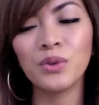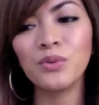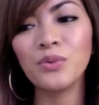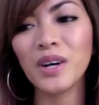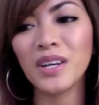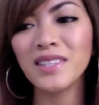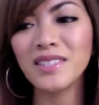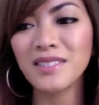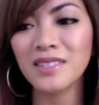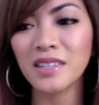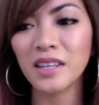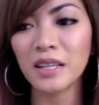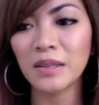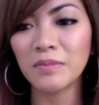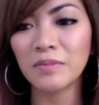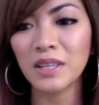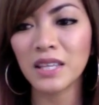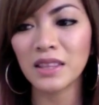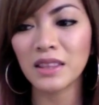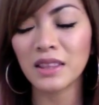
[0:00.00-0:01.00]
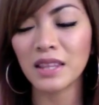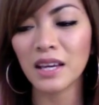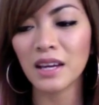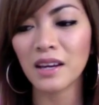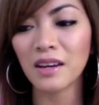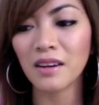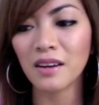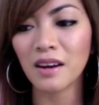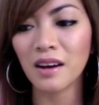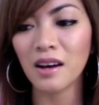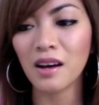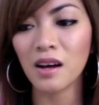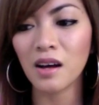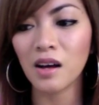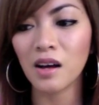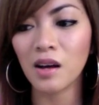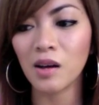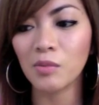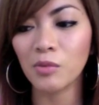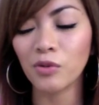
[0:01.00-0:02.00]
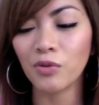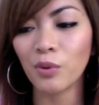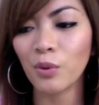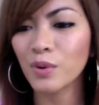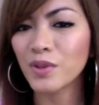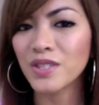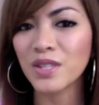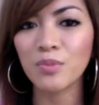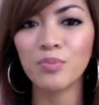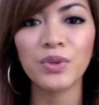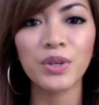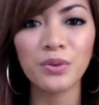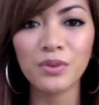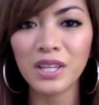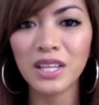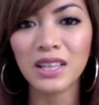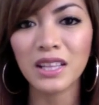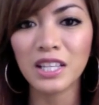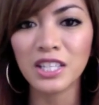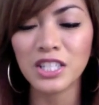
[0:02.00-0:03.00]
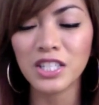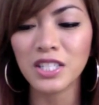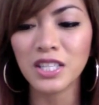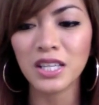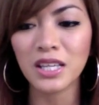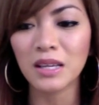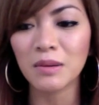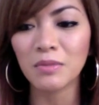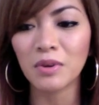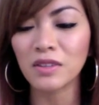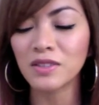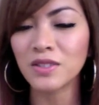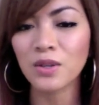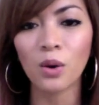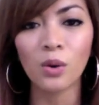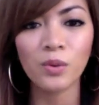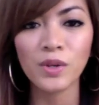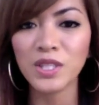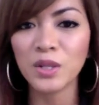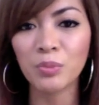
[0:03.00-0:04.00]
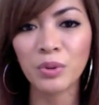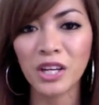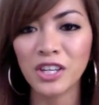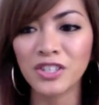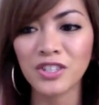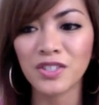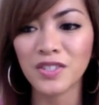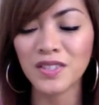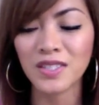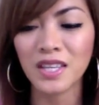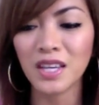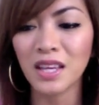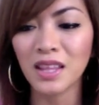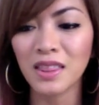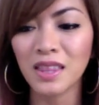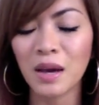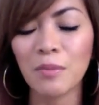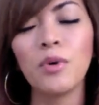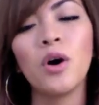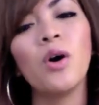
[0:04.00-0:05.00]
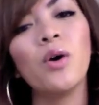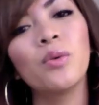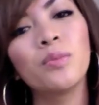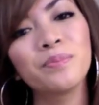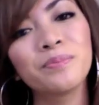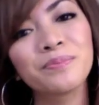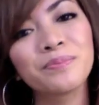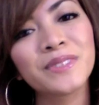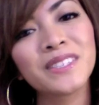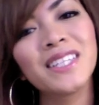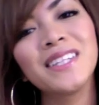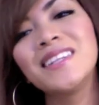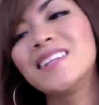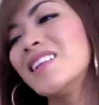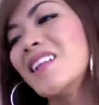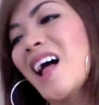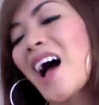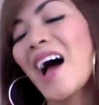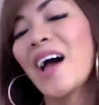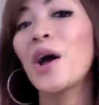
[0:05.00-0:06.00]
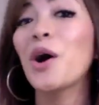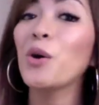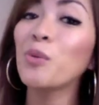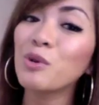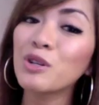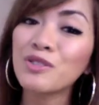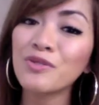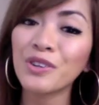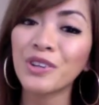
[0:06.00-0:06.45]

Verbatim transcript: Who else did I meet there? Um, of course the Beautylish team. It's always a pleasure seeing them. Oh, I almost